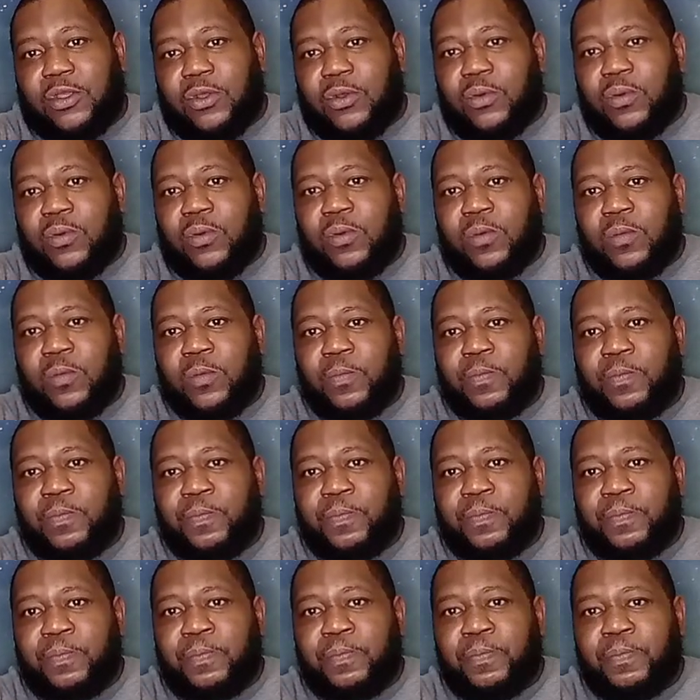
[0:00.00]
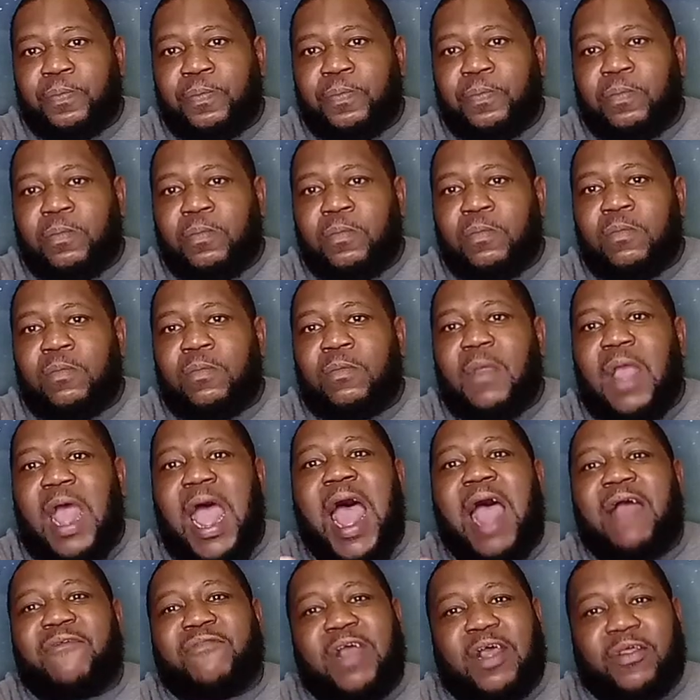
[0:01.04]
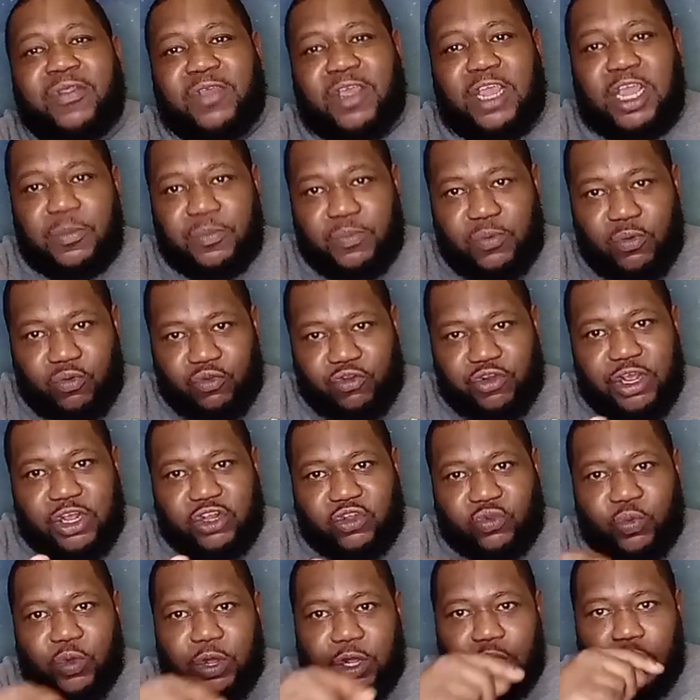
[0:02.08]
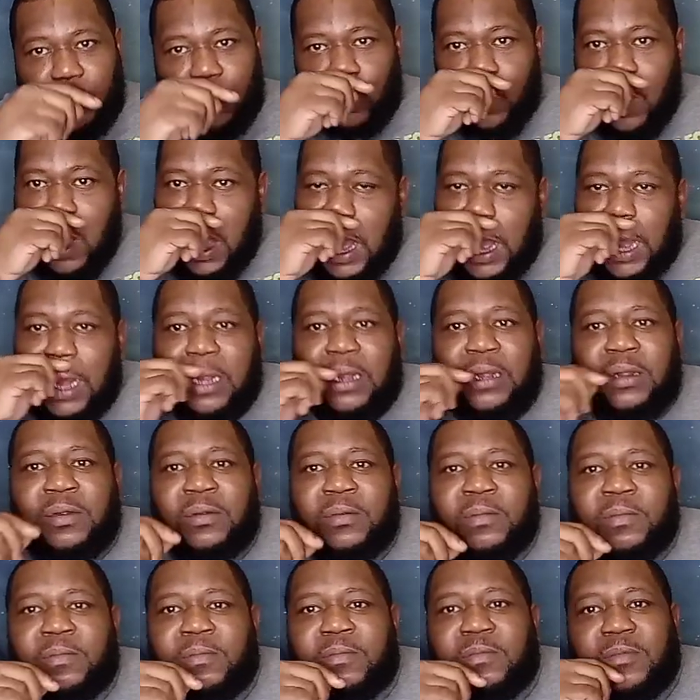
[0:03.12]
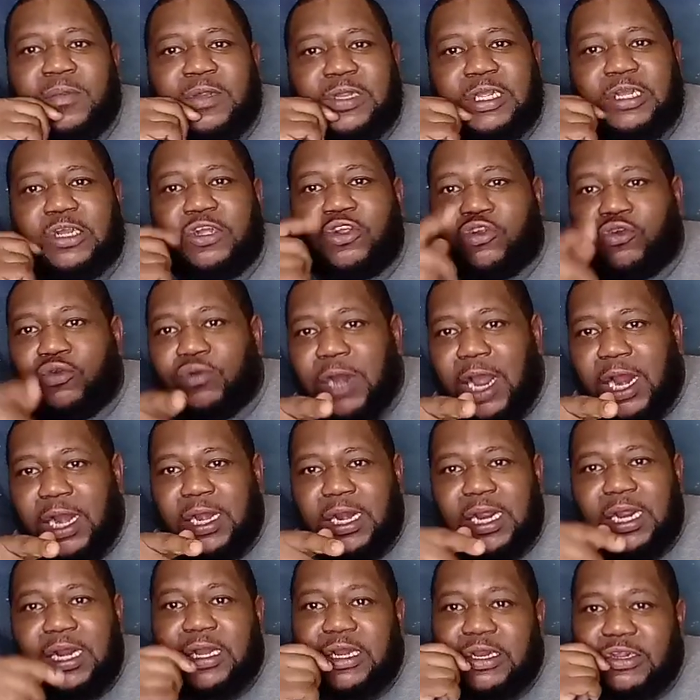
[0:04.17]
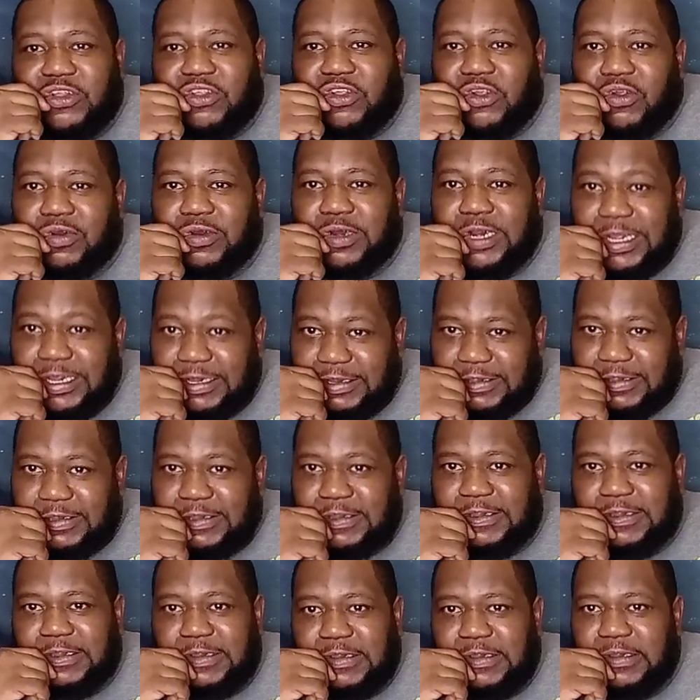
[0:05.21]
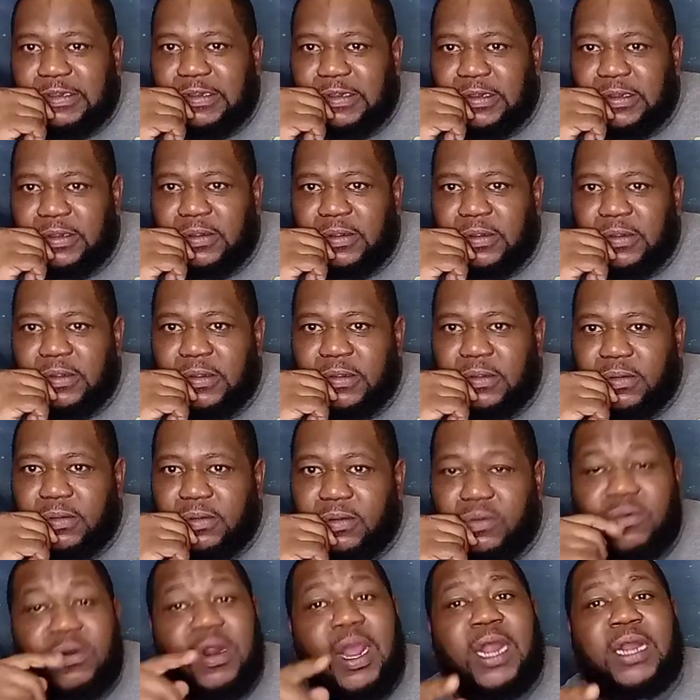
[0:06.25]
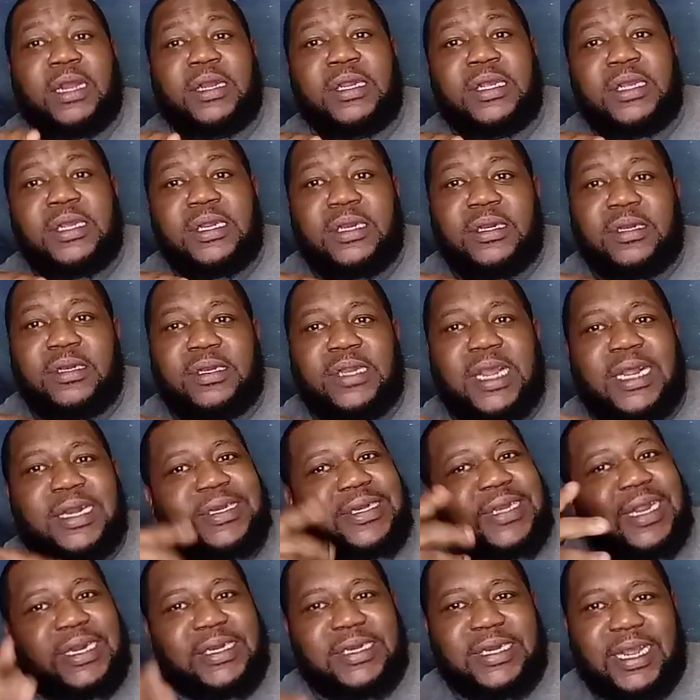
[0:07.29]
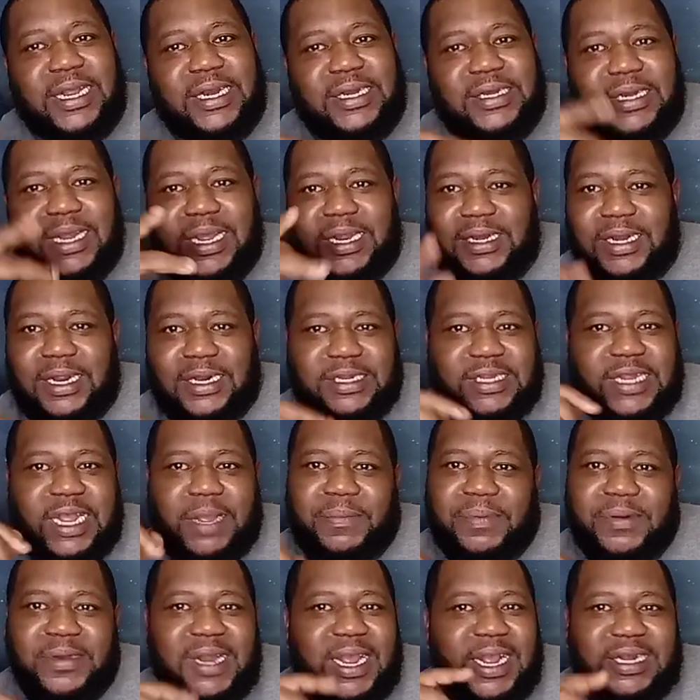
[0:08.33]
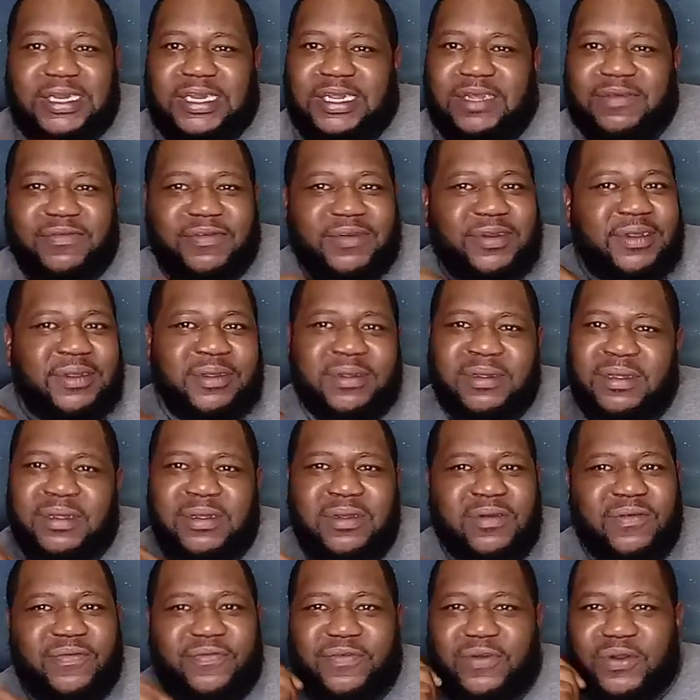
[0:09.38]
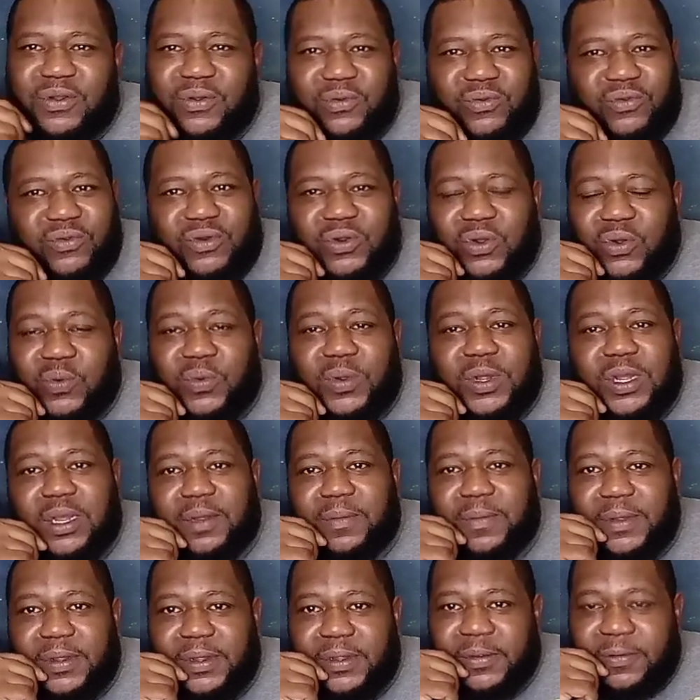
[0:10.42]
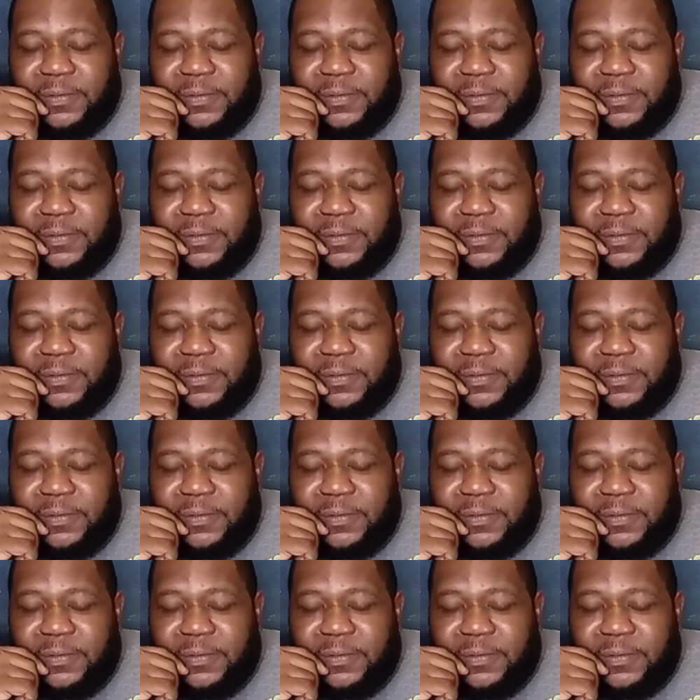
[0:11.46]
I'd rather keep you just where you are. See, cause you're not needed in certain instances. You're not needed. That type of negativity flows nowhere, man. You know.